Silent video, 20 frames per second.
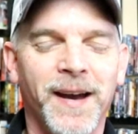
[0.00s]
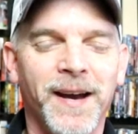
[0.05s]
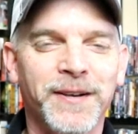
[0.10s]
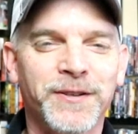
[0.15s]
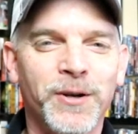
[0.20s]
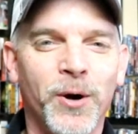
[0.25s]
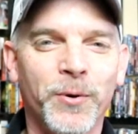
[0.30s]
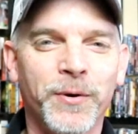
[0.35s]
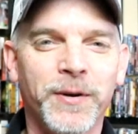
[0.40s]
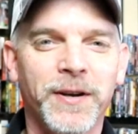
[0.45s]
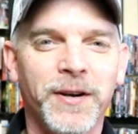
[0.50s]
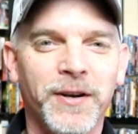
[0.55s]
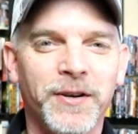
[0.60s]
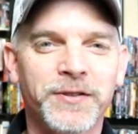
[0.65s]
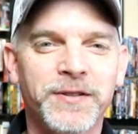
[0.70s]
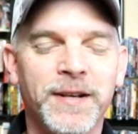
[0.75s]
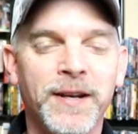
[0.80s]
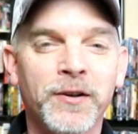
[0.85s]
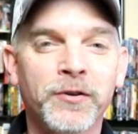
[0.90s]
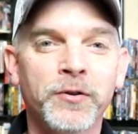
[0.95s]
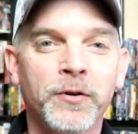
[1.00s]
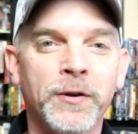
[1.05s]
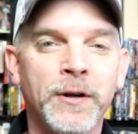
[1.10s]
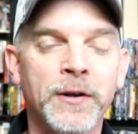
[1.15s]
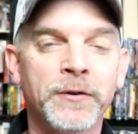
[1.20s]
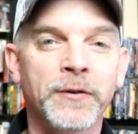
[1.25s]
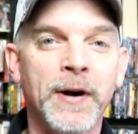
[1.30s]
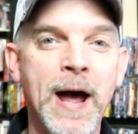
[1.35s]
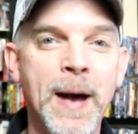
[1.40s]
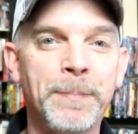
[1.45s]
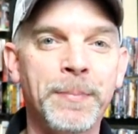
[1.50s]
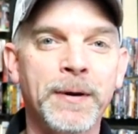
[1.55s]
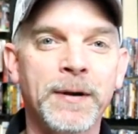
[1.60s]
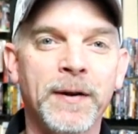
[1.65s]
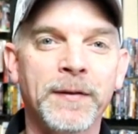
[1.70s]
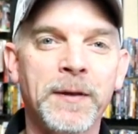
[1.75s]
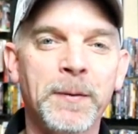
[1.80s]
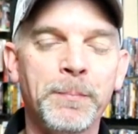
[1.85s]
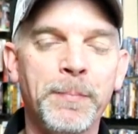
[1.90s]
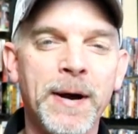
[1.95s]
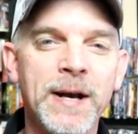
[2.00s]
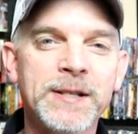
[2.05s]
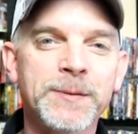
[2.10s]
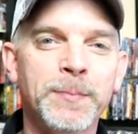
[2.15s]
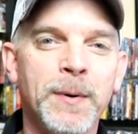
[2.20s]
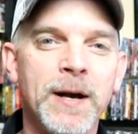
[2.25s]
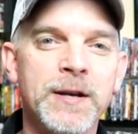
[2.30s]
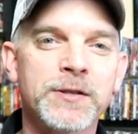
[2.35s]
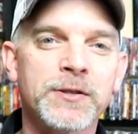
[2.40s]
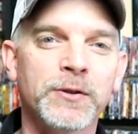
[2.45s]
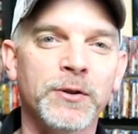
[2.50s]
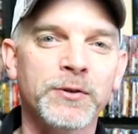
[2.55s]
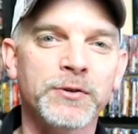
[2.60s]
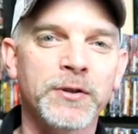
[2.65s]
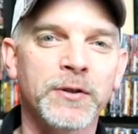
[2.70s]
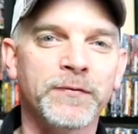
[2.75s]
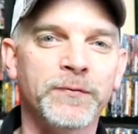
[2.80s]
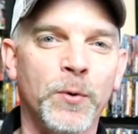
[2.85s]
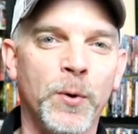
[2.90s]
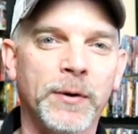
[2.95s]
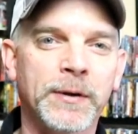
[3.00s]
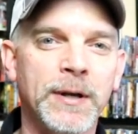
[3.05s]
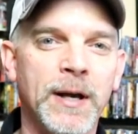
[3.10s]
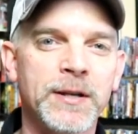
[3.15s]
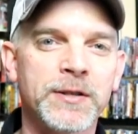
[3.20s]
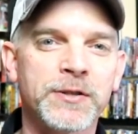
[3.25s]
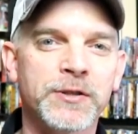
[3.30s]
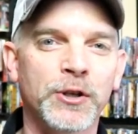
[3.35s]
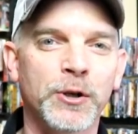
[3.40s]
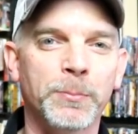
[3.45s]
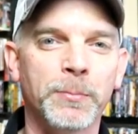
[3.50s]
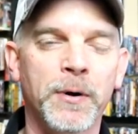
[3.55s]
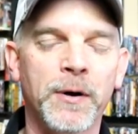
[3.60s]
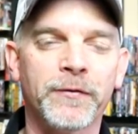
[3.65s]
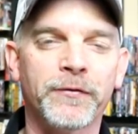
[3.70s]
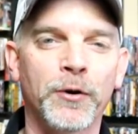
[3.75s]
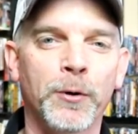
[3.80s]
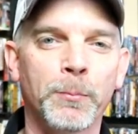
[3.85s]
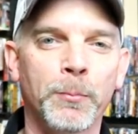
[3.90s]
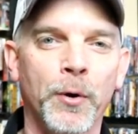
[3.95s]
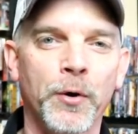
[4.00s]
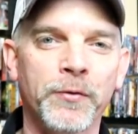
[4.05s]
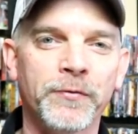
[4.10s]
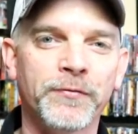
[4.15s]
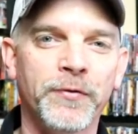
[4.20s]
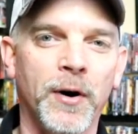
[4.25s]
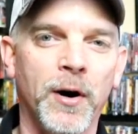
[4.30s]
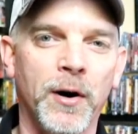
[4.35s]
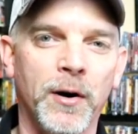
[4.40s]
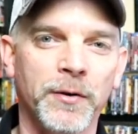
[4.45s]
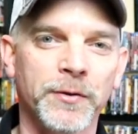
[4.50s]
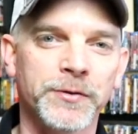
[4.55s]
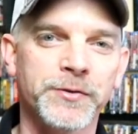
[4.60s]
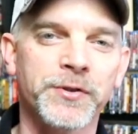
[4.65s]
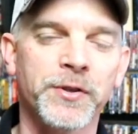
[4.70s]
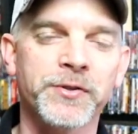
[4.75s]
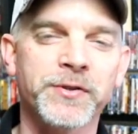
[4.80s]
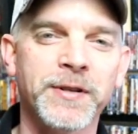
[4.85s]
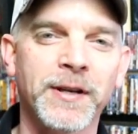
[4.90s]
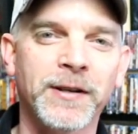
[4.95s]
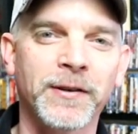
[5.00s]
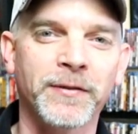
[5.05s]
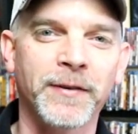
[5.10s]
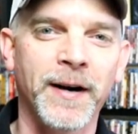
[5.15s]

Hey, Tony here. Today I'm doing an unwrapping of the Best Buy exclusive 4K steelbook for Moonfall, so stick